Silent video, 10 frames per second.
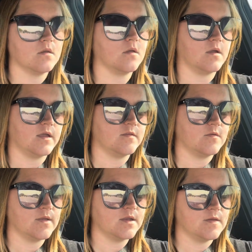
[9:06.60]
Alright, so
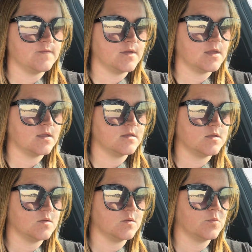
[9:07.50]
I didn't even get
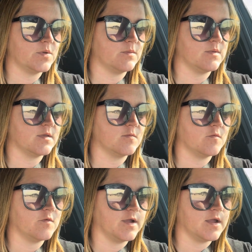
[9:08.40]
to Publix
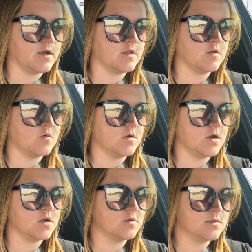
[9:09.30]
before I got another
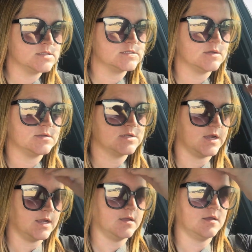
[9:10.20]
order, which is always
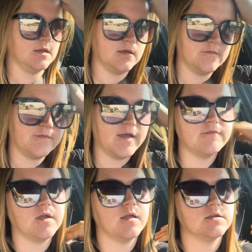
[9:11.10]
great. Uh,
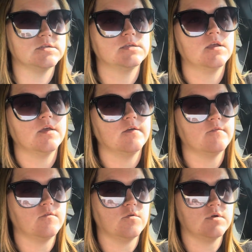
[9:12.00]
$5
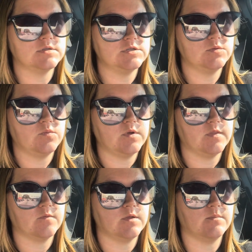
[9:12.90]
for
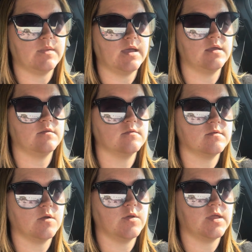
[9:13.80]
2.3 miles
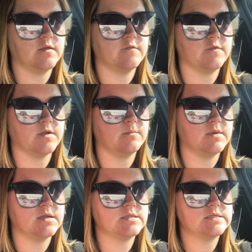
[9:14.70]
going from
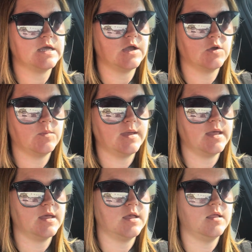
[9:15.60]
Taco
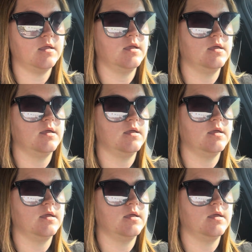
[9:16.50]
Bell.